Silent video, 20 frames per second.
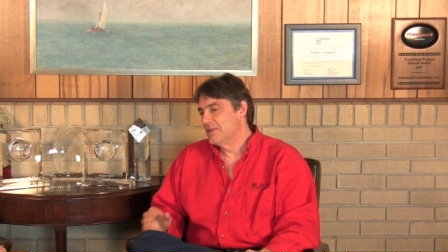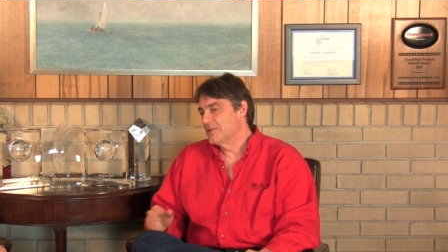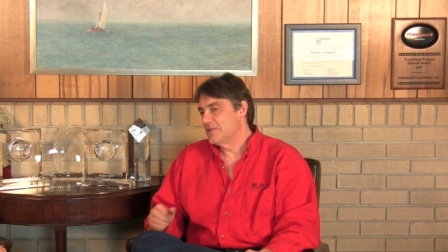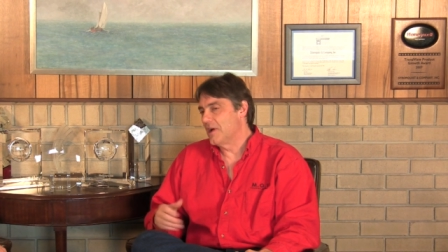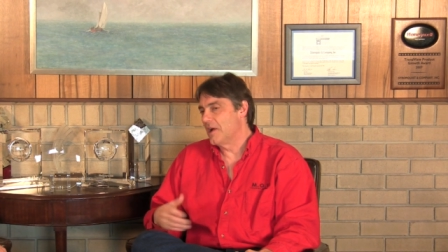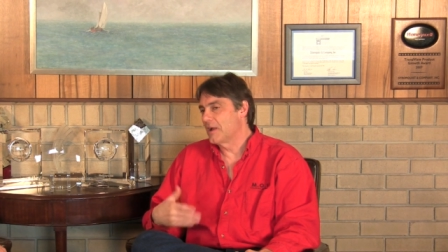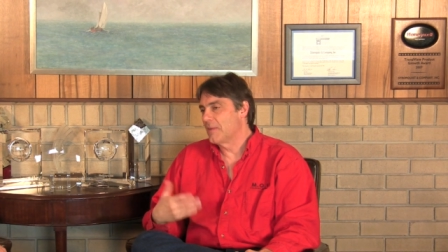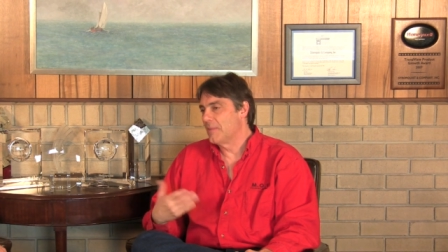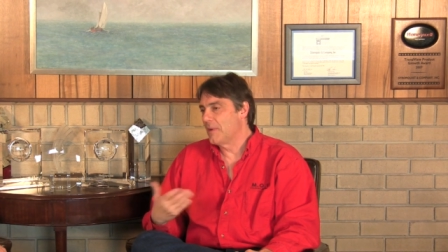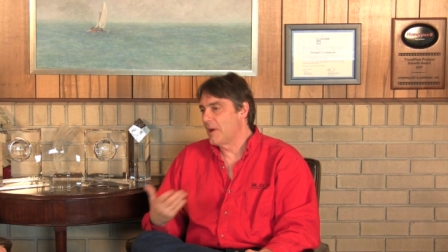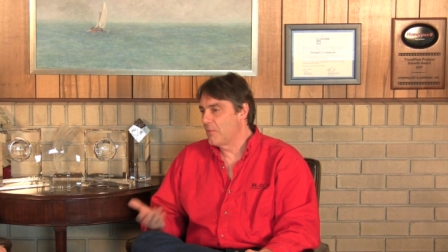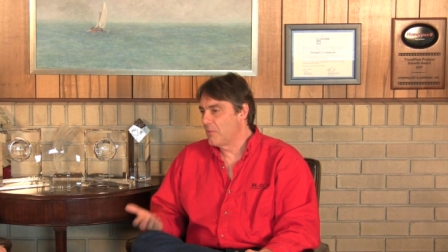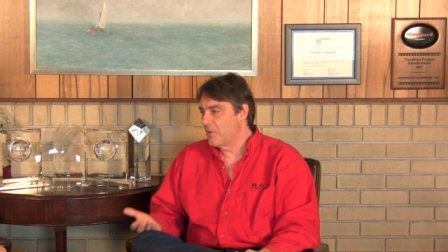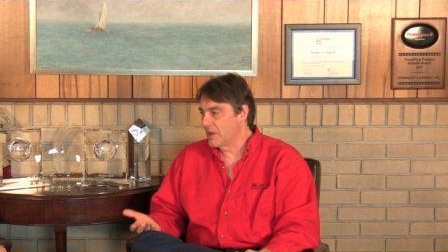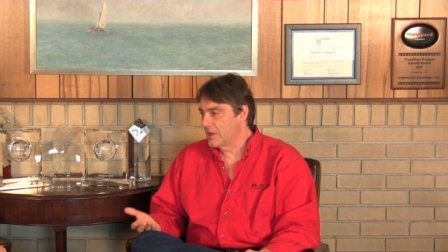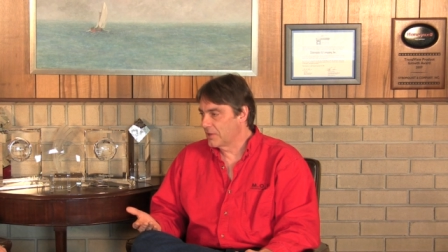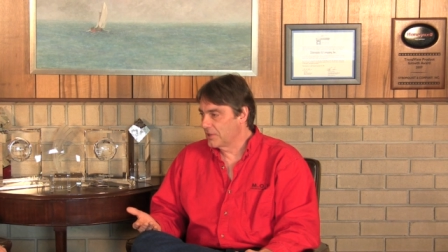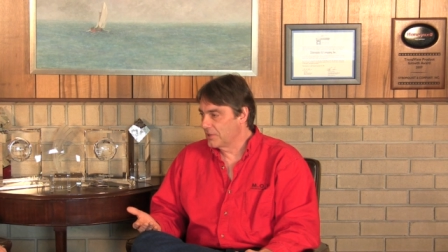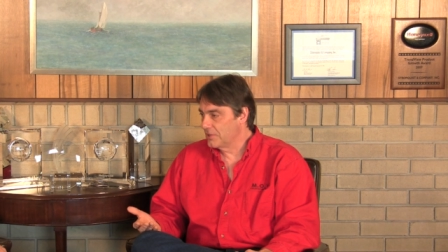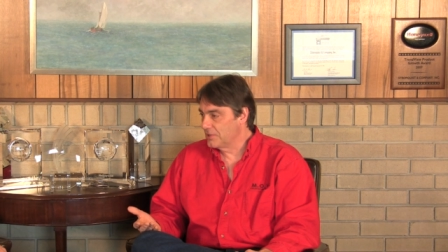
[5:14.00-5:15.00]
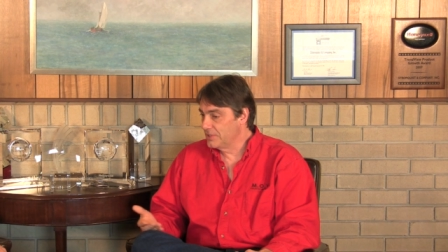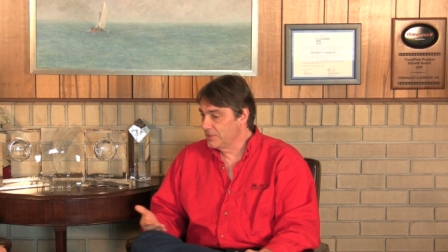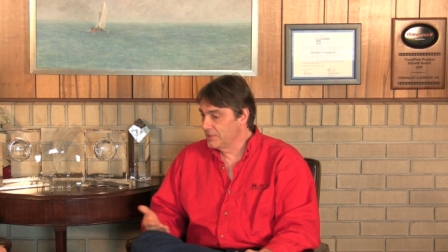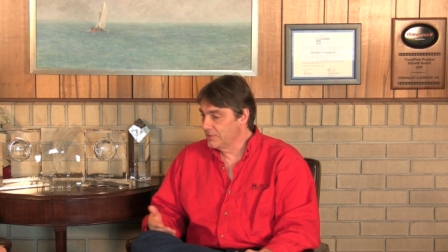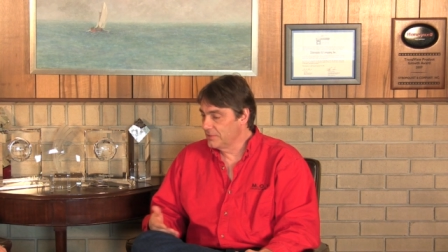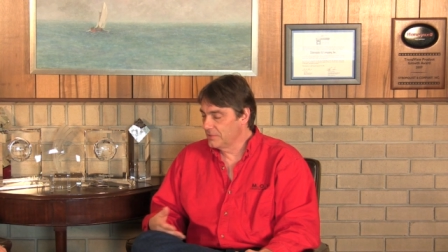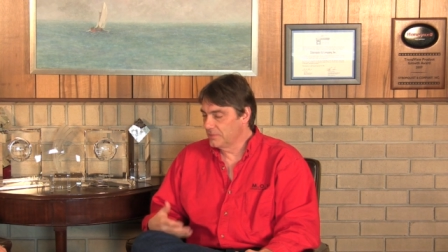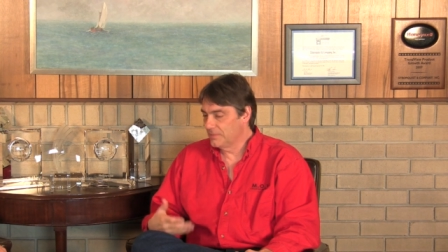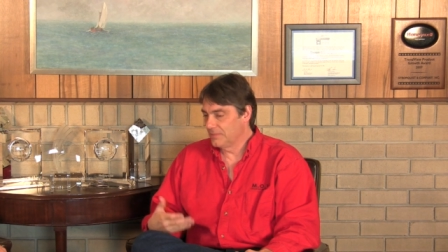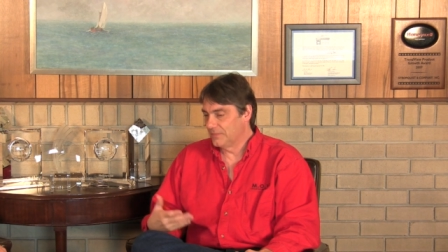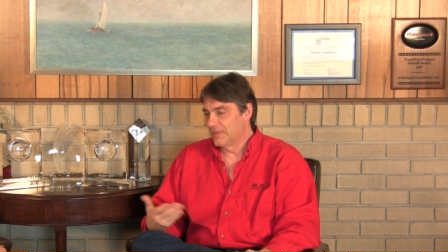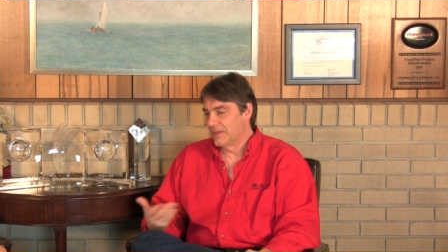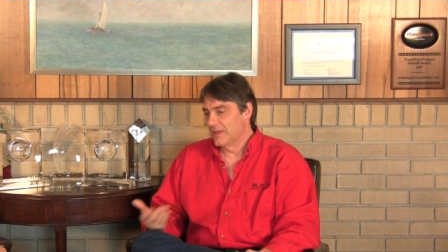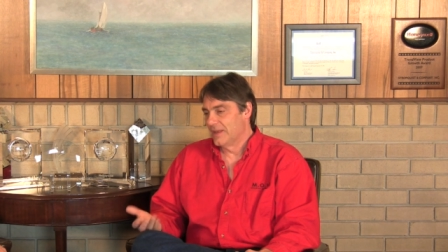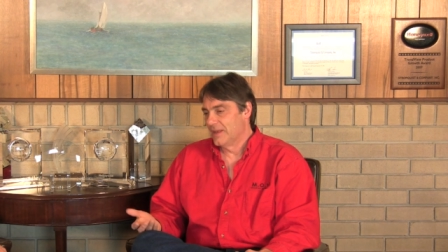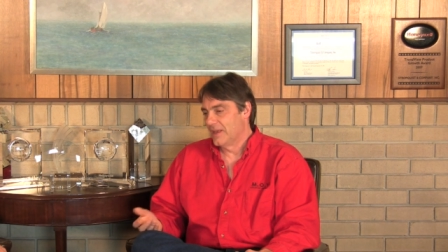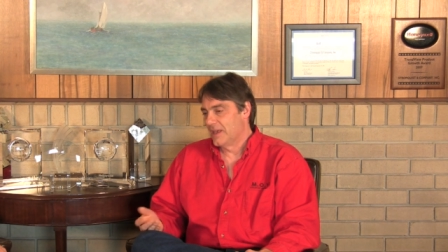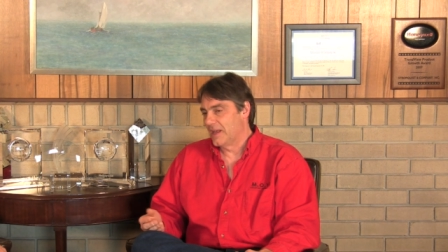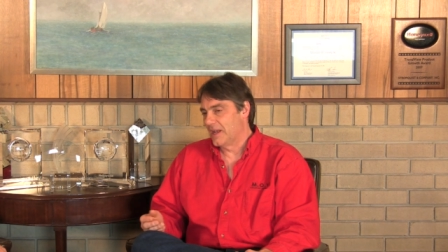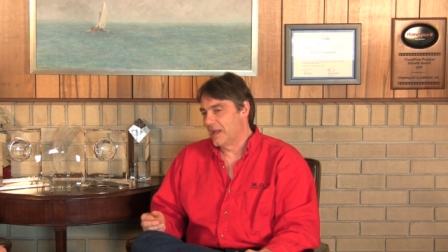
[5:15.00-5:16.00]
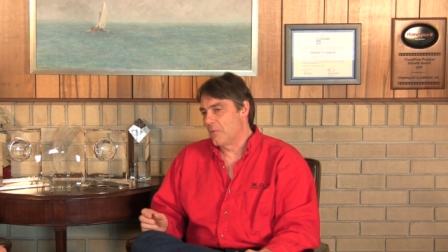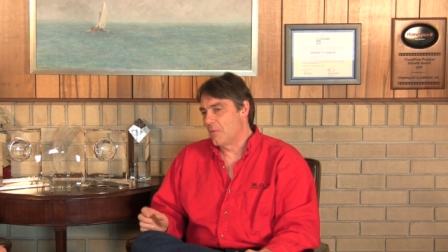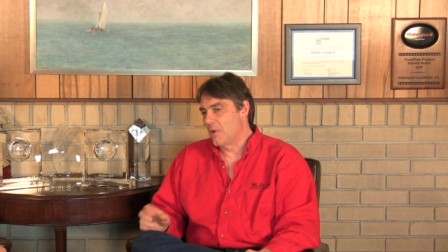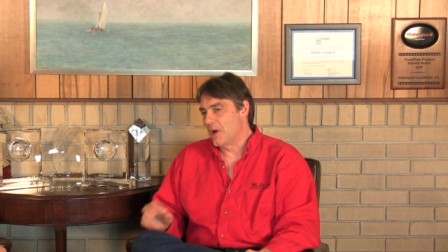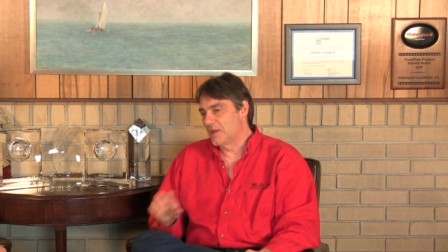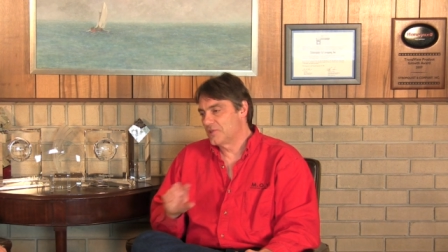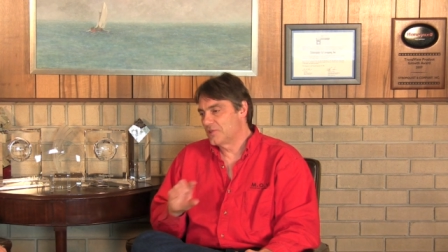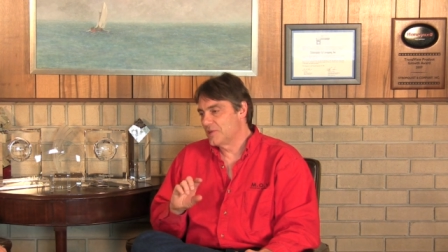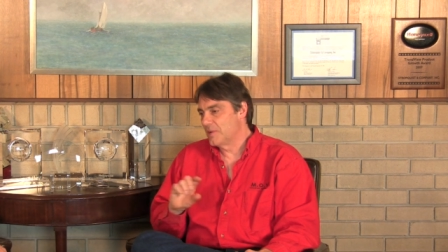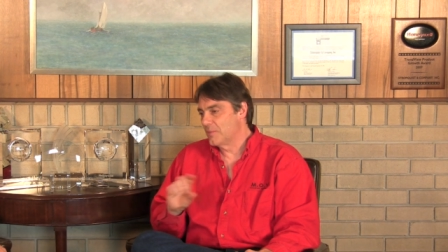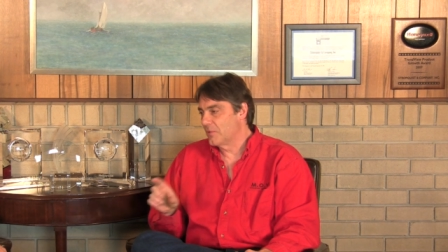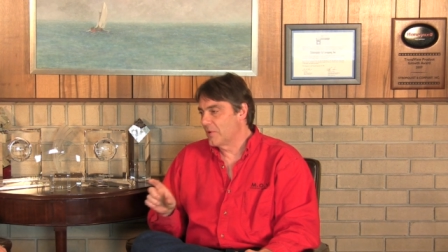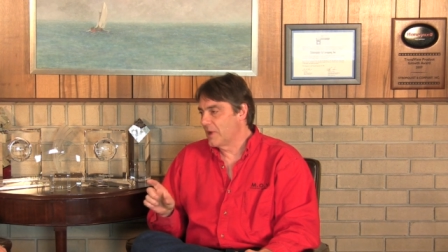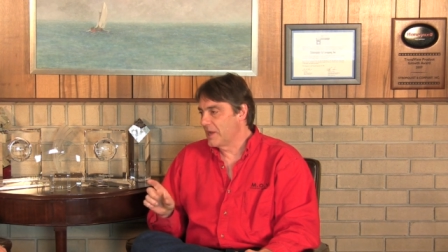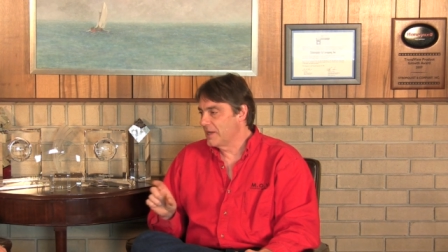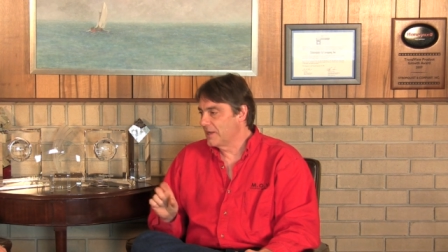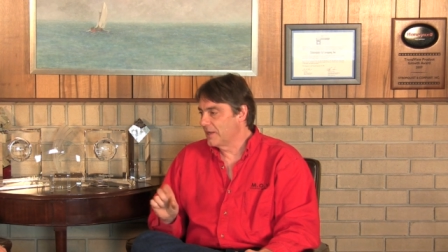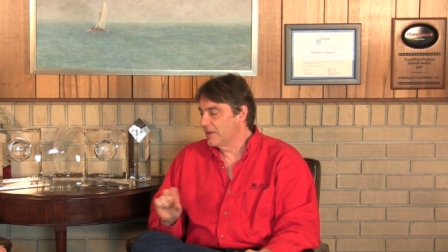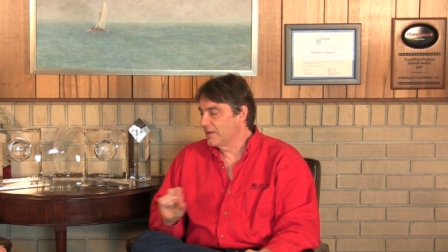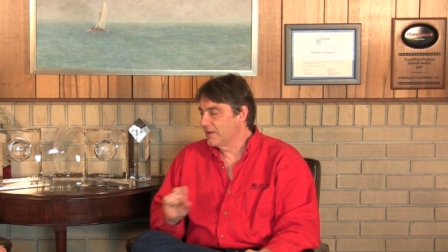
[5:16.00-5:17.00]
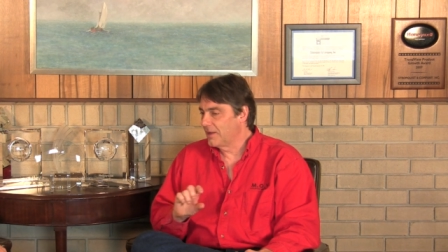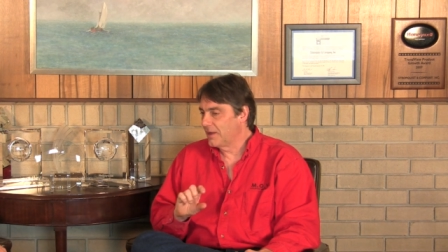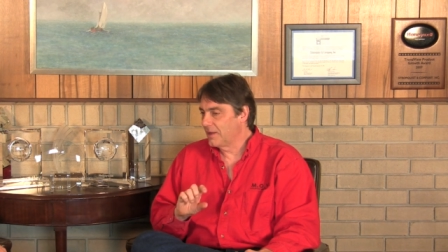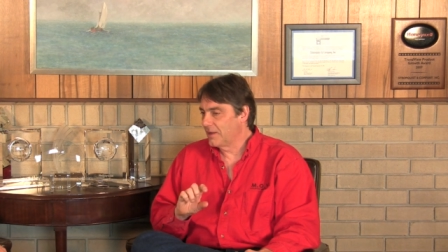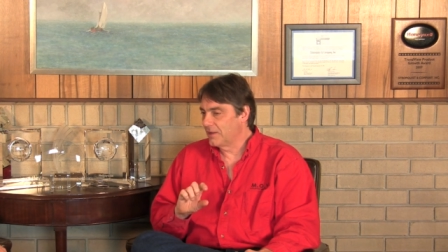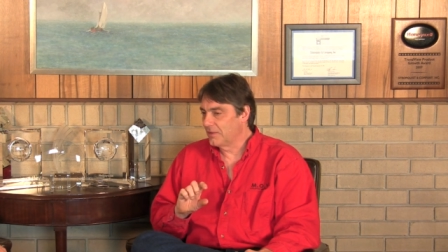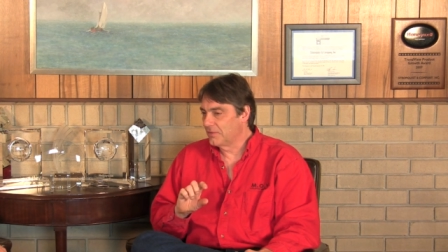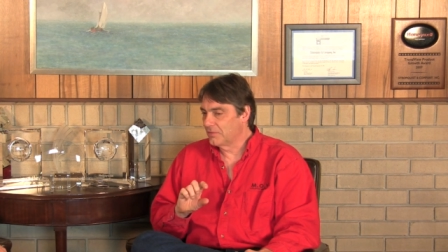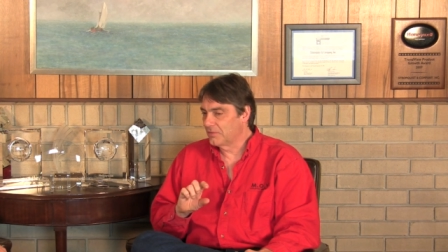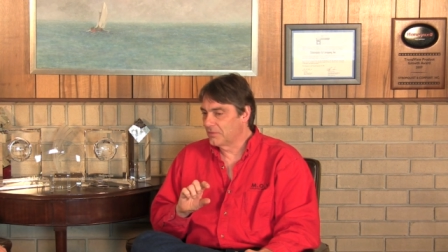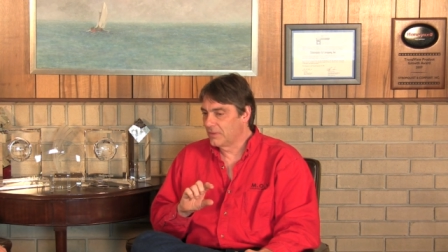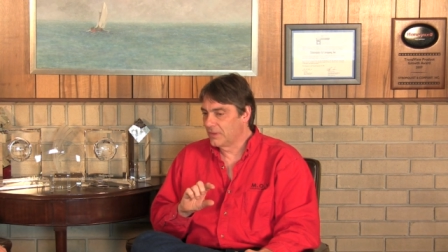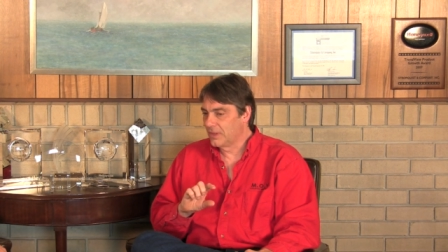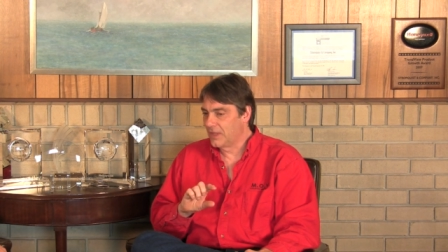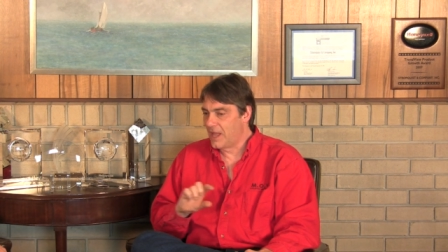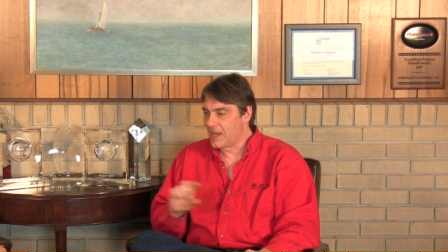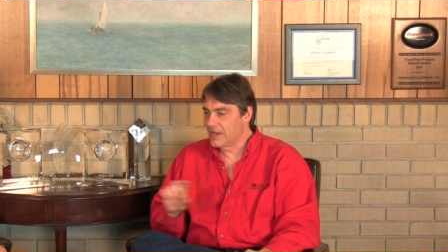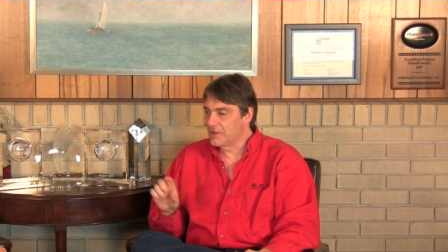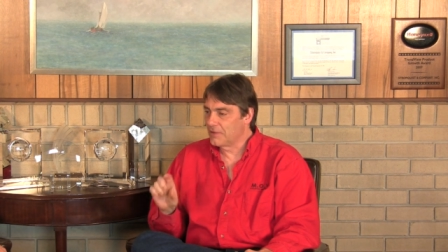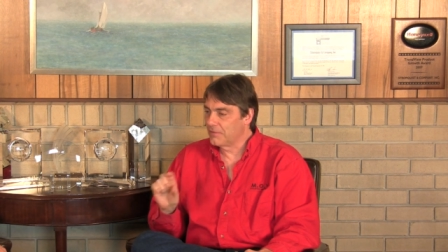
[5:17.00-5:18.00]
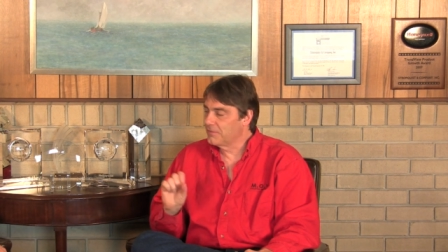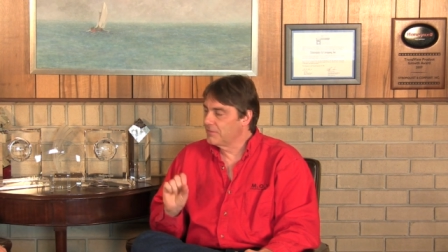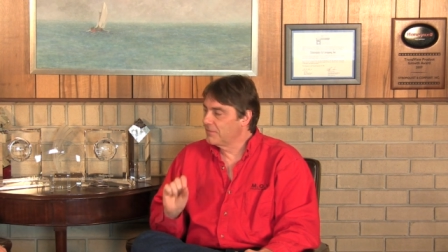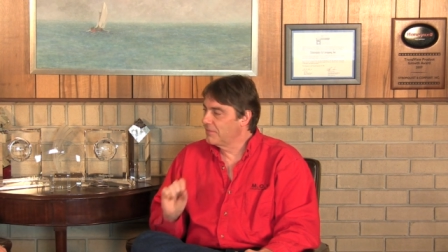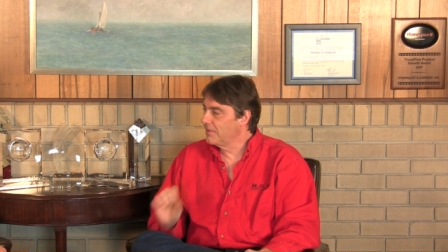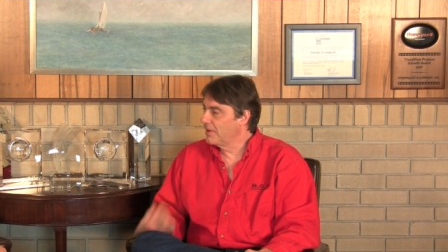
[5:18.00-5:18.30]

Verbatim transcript: talk about what it could do, and I watched him write a line